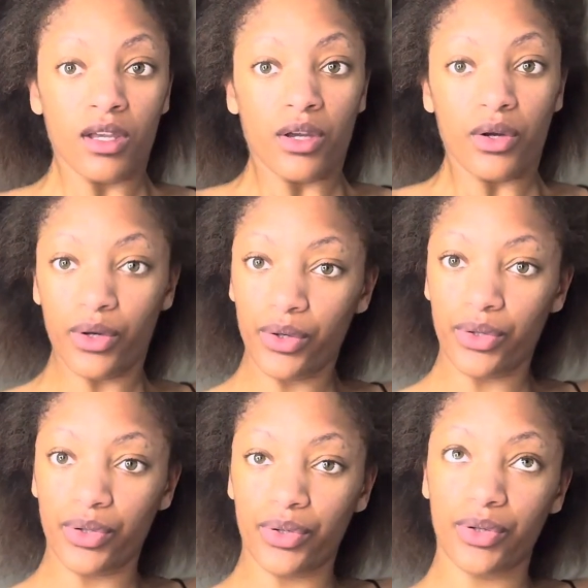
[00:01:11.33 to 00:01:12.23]
Whew.
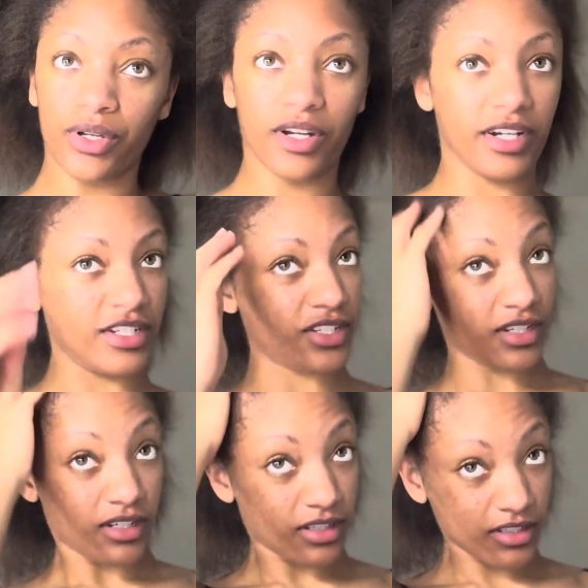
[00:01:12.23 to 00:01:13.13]
All right,
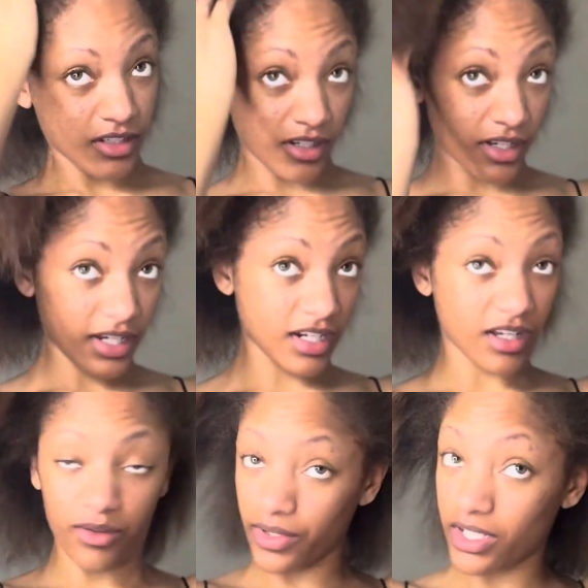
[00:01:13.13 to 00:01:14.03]
y'all, I
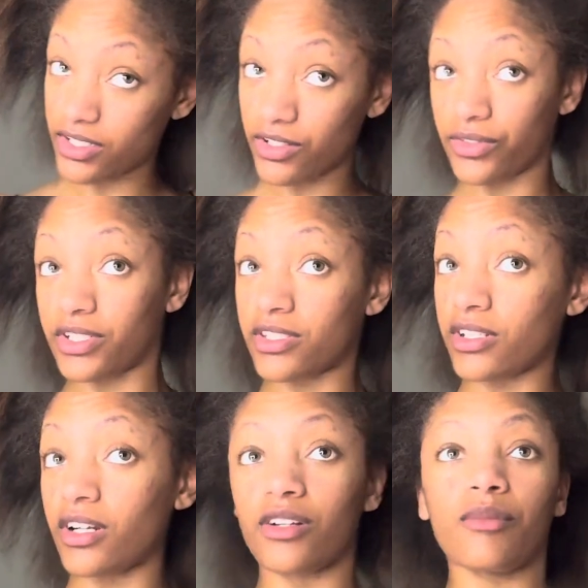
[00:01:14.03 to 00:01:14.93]
cannot wait to
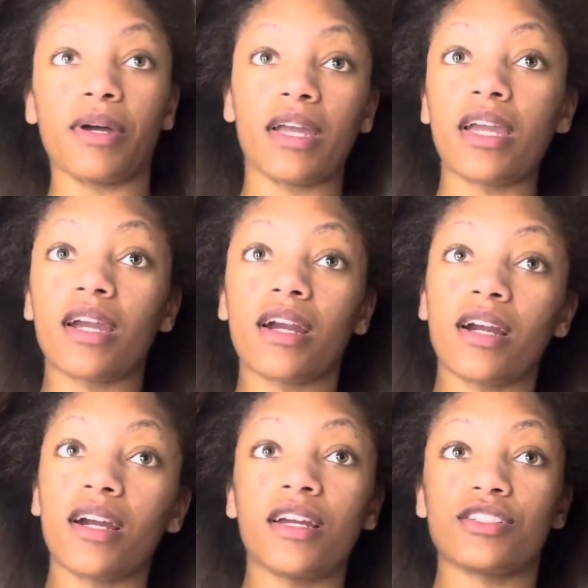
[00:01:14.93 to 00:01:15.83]
restart on my hair
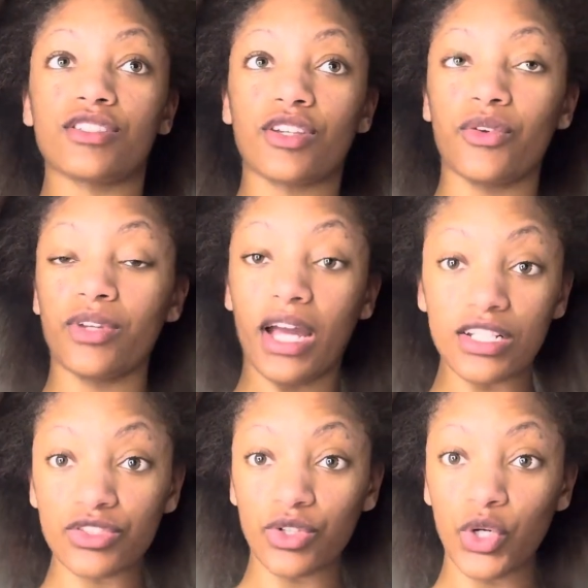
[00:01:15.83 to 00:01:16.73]
and just go
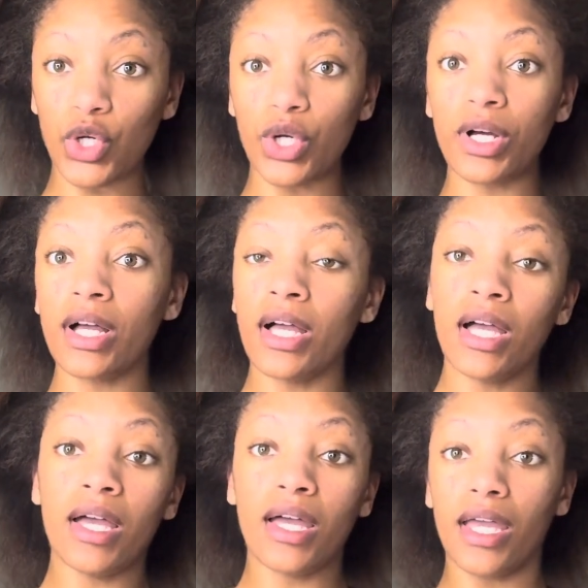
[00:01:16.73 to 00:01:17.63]
natural
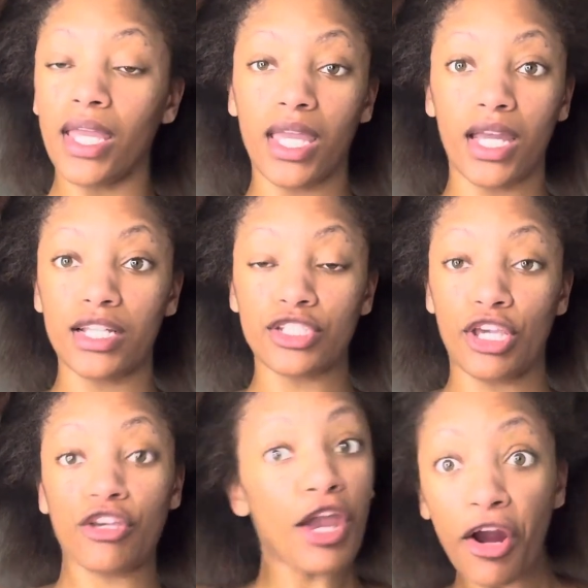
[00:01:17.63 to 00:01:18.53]
and
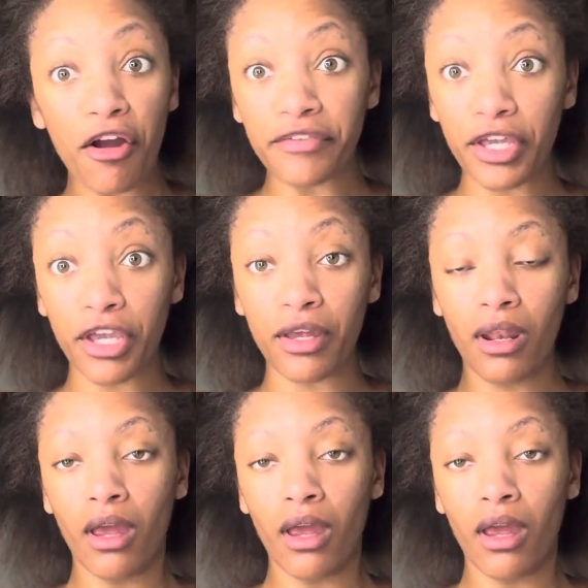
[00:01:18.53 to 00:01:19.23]
take care of it.